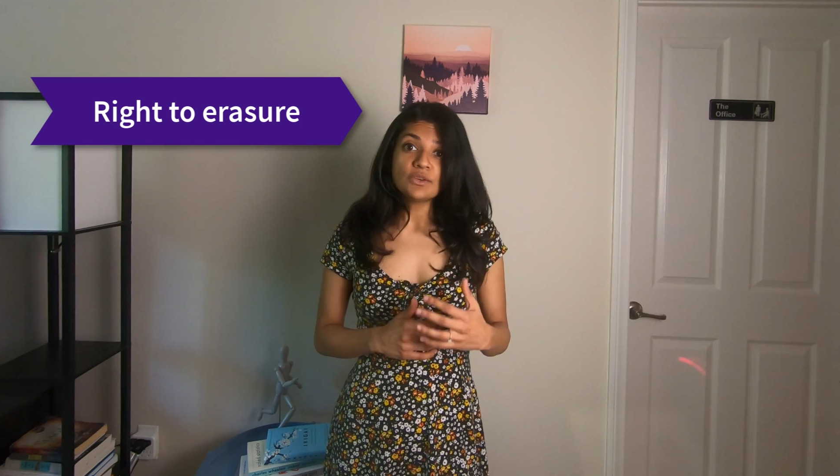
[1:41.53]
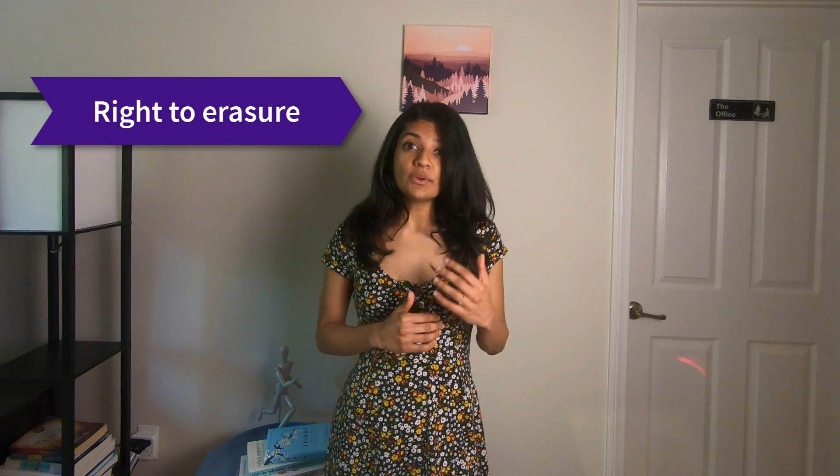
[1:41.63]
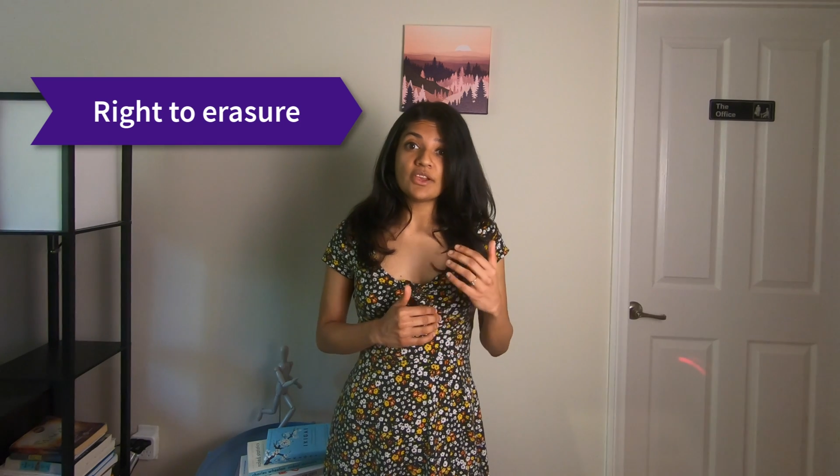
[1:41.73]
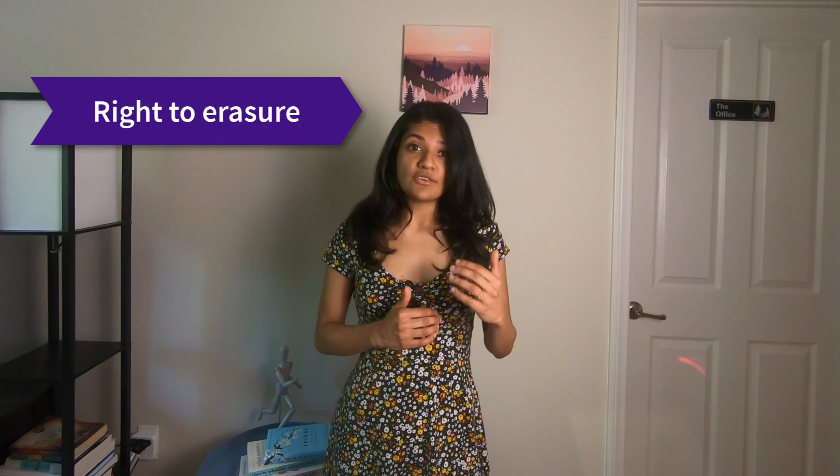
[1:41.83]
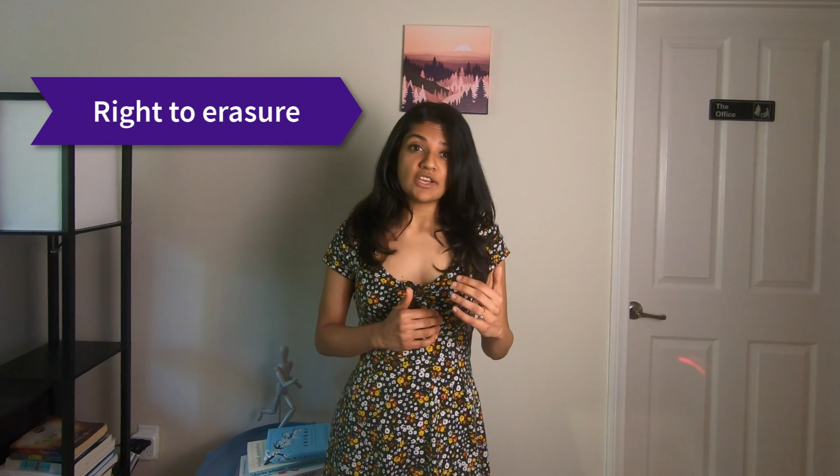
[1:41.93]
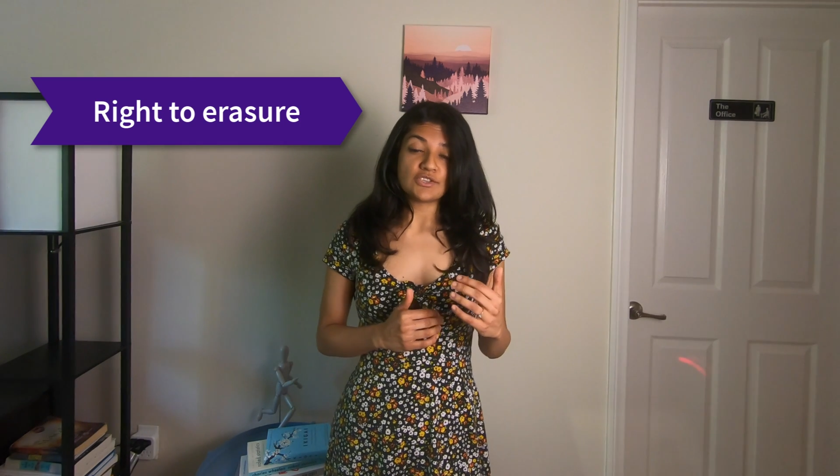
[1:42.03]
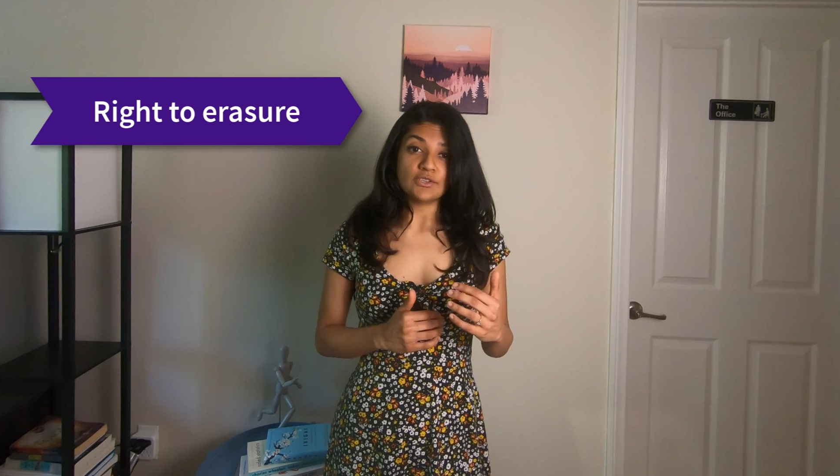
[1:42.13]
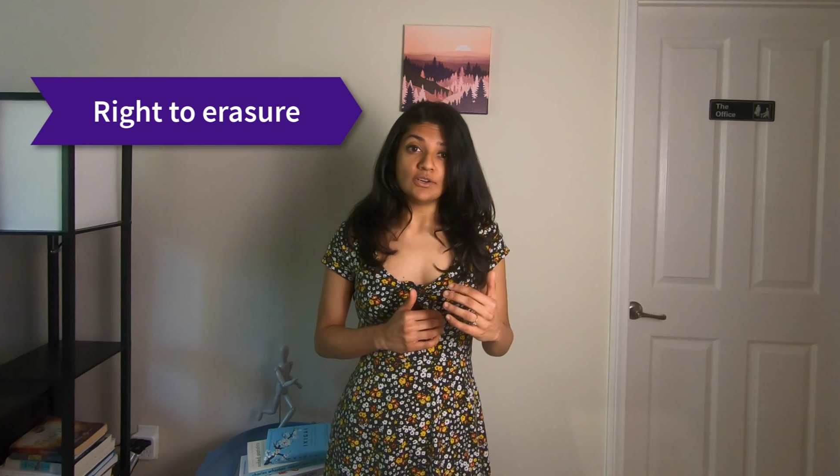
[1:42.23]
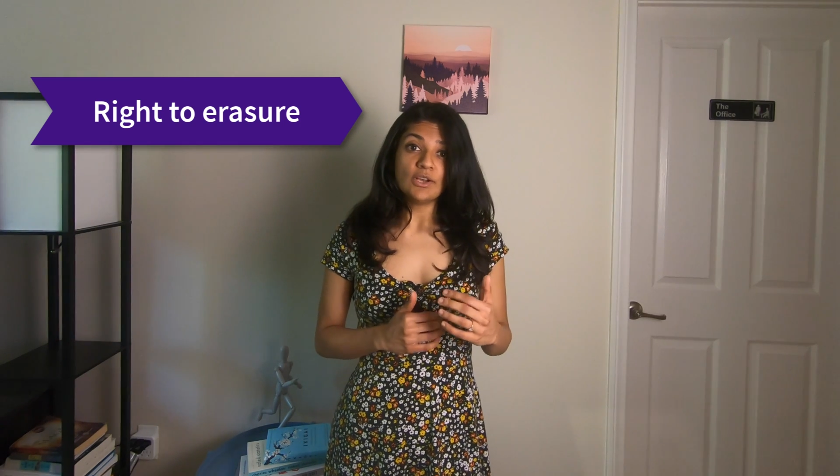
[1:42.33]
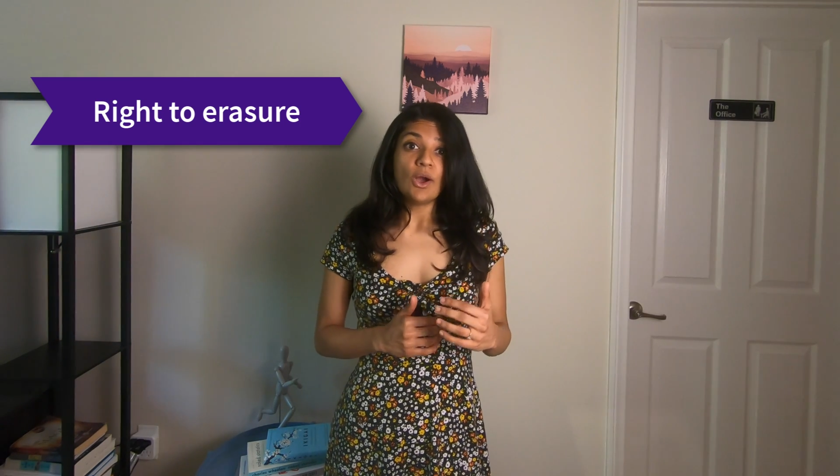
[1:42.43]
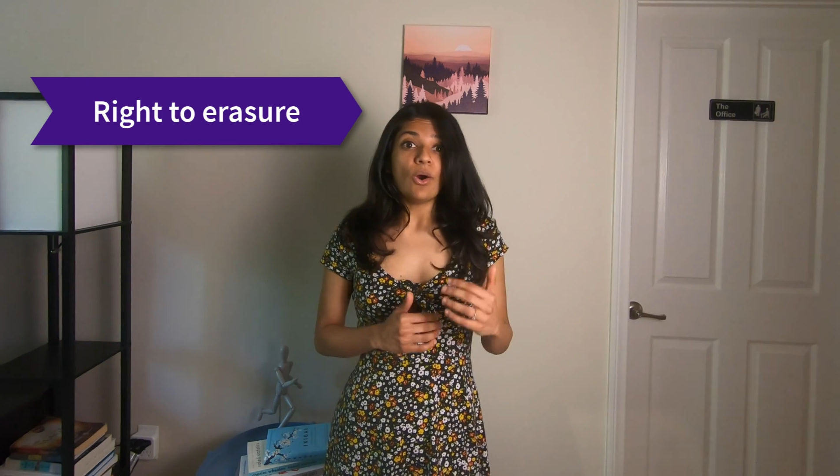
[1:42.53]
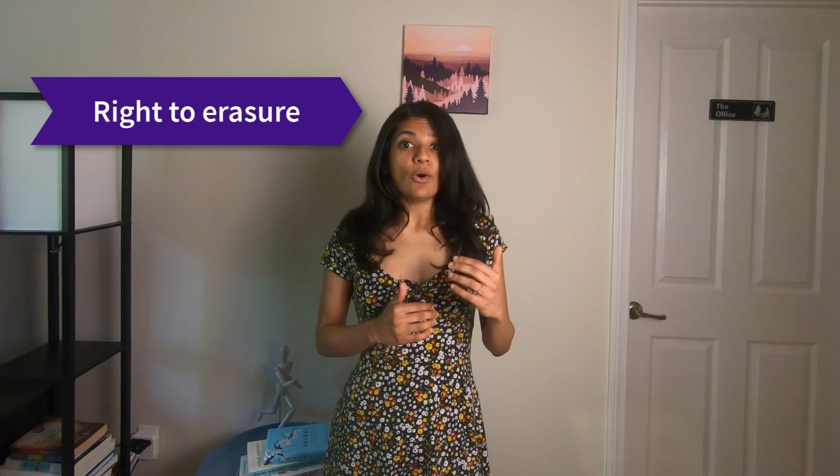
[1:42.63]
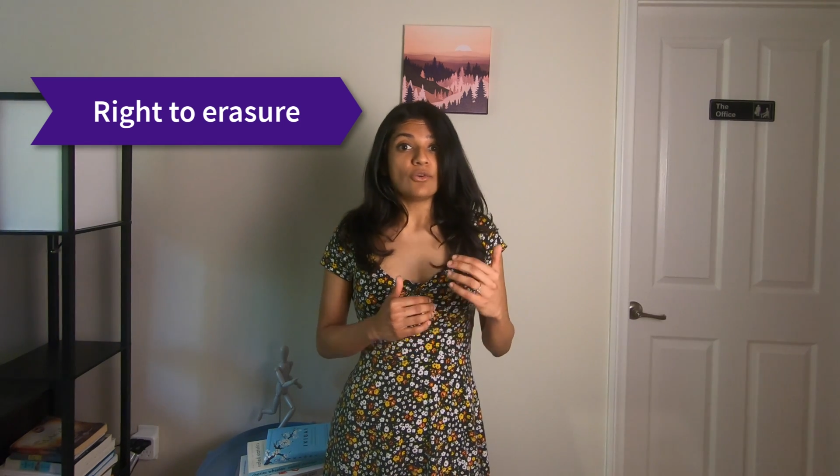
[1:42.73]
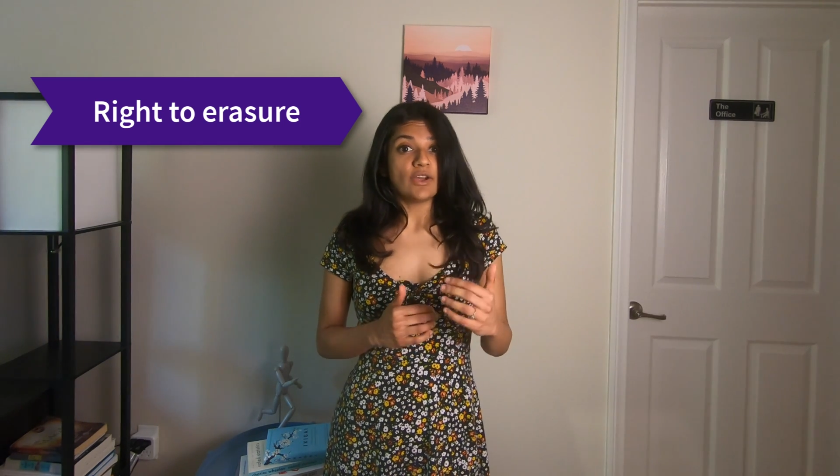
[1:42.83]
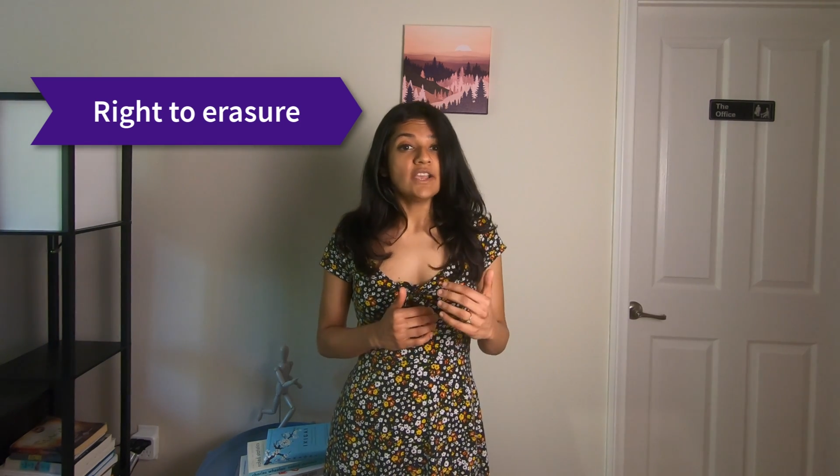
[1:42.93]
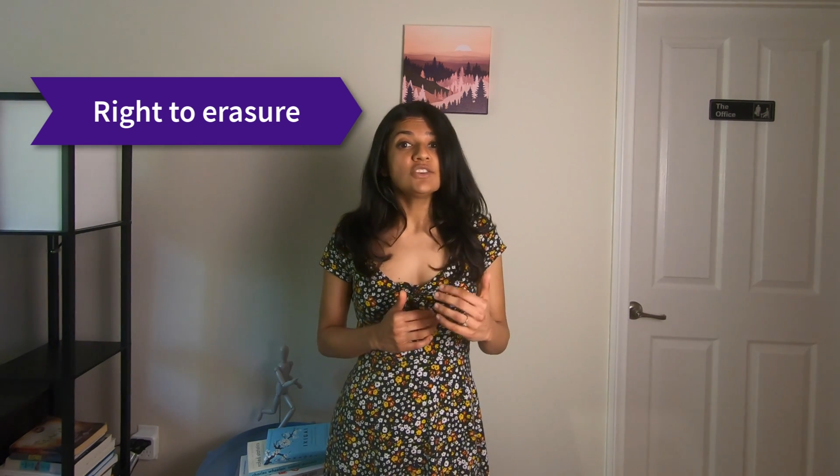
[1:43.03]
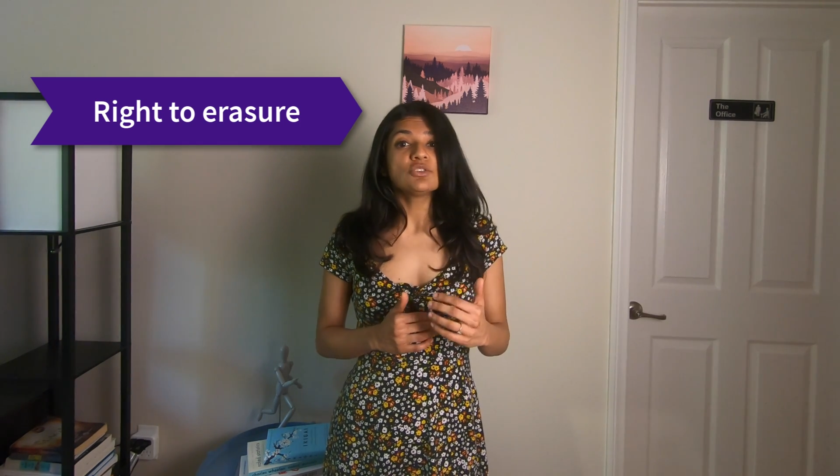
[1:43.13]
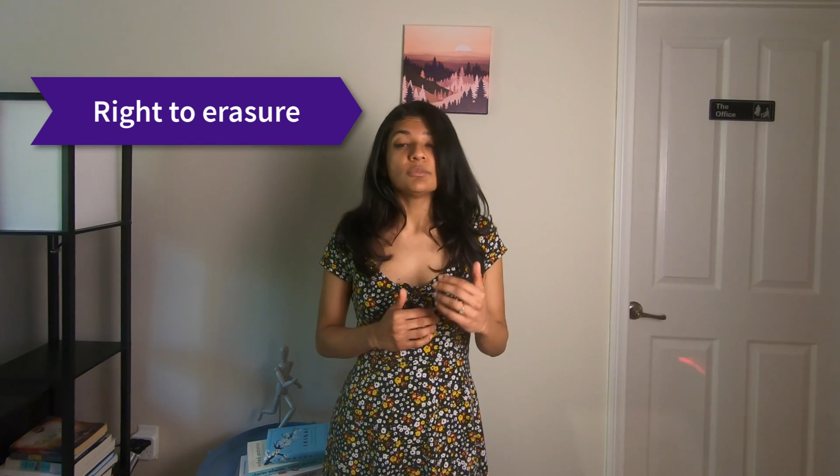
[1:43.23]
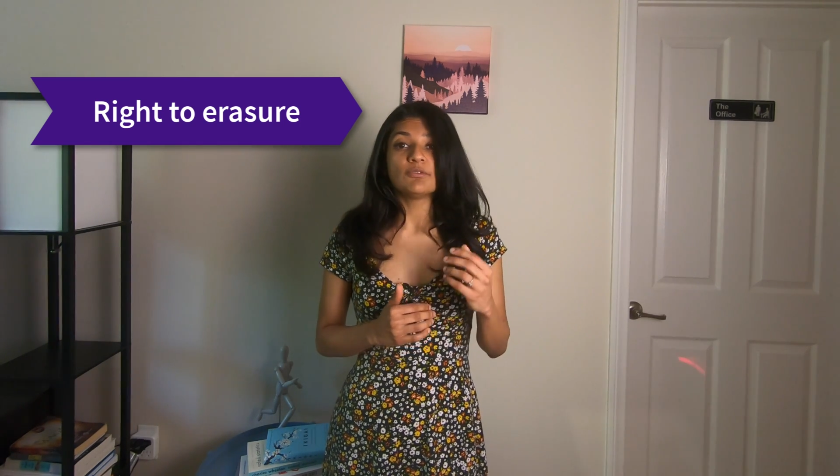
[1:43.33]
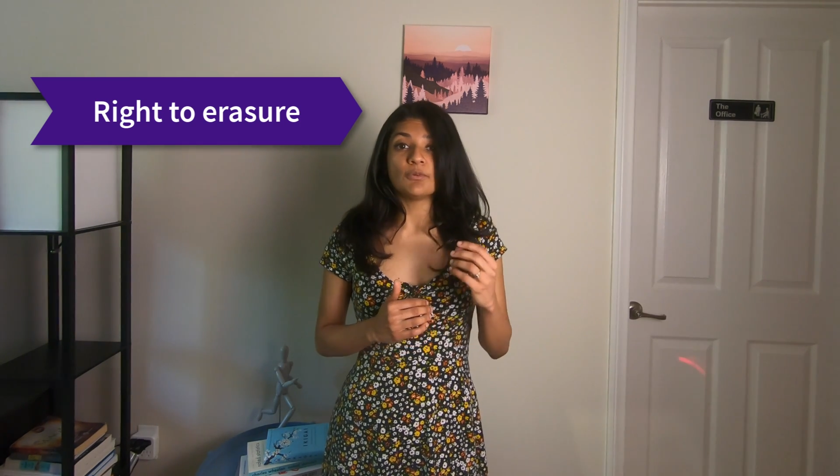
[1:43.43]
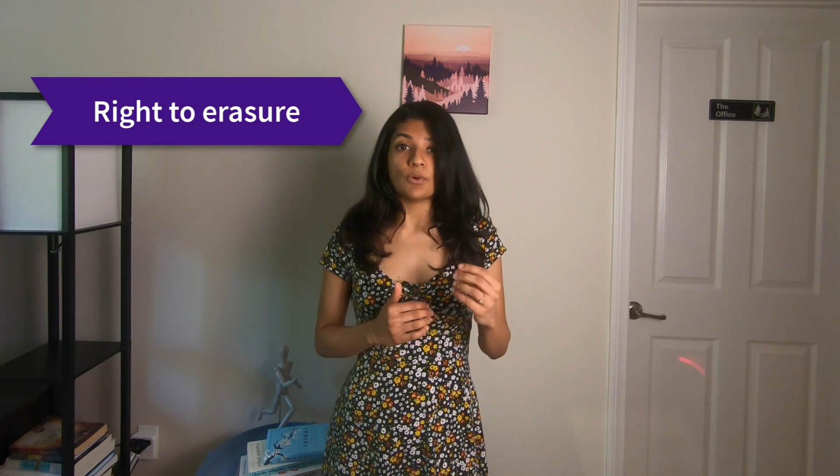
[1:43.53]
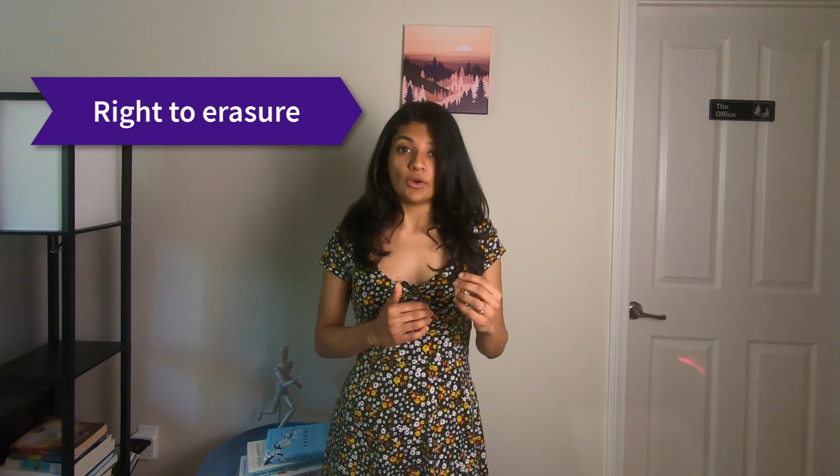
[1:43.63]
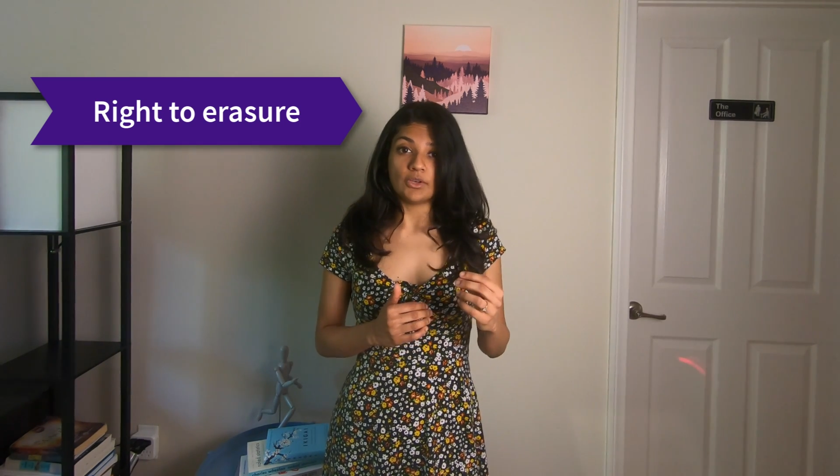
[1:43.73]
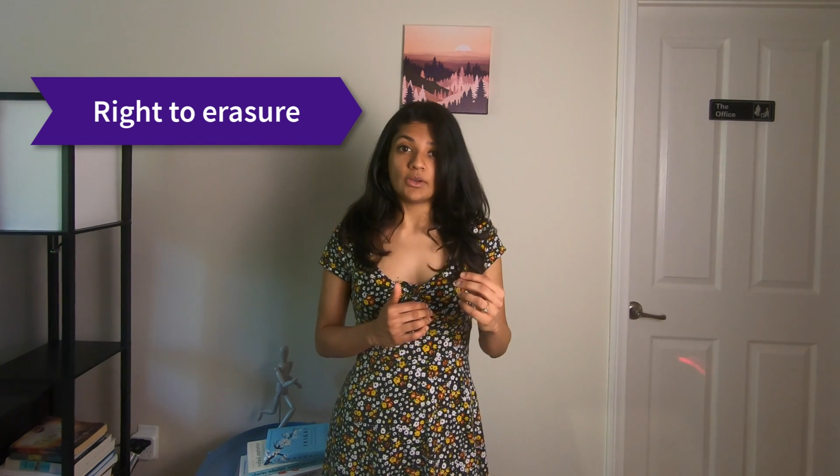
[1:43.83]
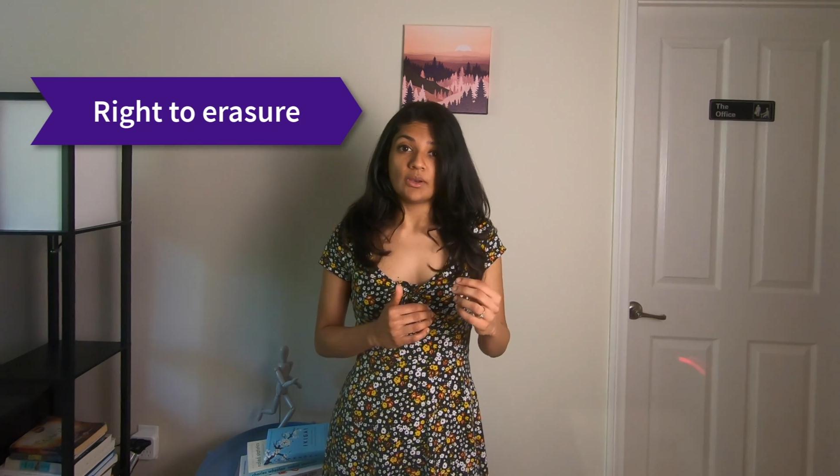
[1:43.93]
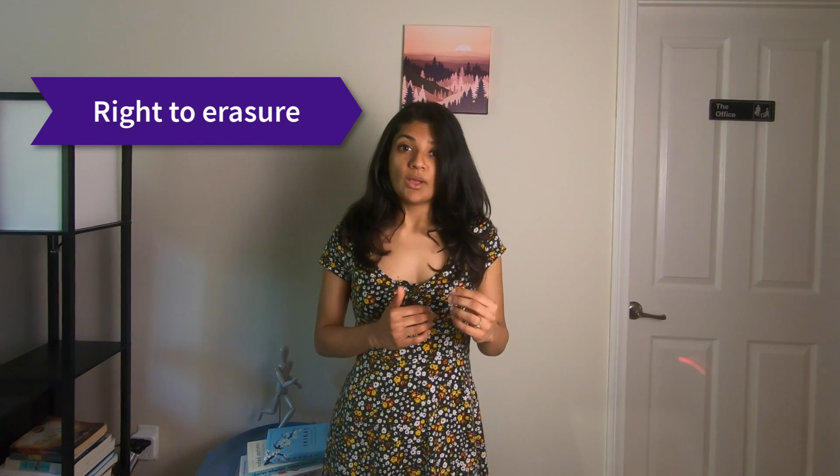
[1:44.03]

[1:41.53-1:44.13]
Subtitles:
to erasure or right to be forgotten,